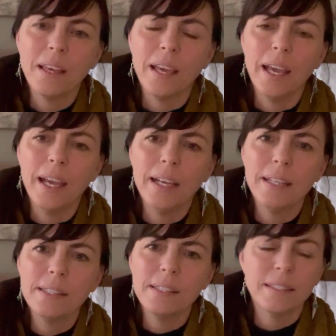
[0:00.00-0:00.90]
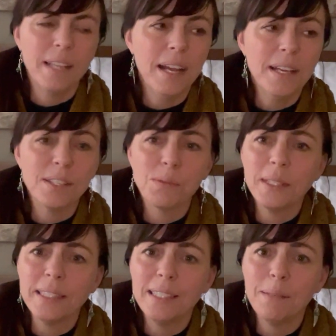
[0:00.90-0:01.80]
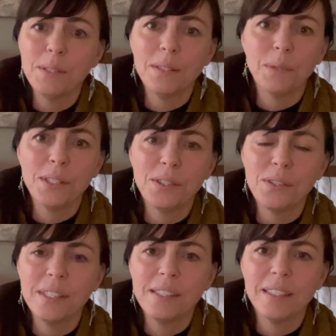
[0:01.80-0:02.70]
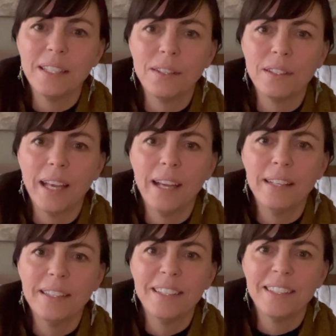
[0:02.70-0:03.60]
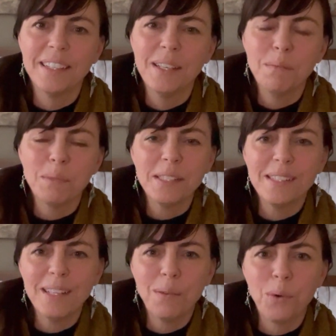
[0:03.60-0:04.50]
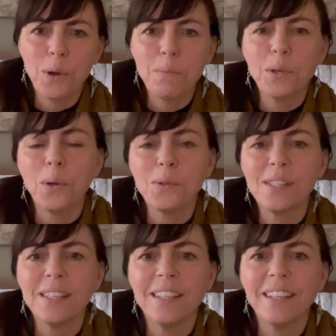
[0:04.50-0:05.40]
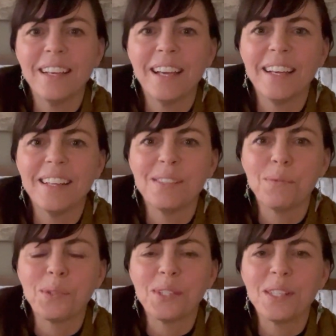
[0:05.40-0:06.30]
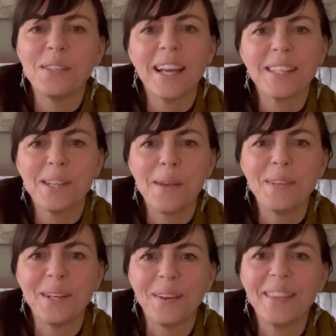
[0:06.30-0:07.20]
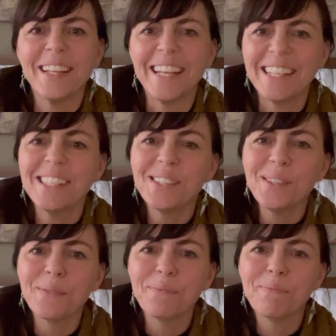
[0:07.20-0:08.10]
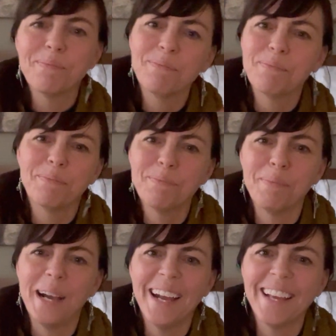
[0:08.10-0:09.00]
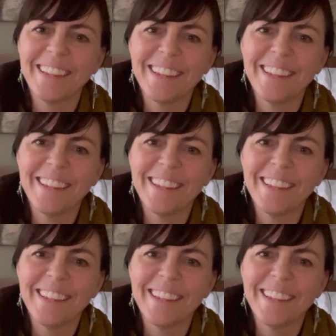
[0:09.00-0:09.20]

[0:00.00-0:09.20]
And yeah, as we lead up to the winter season here in Canada, please stay warm, cozy, and we'll see you next time here on the Knitty Stew. Bye.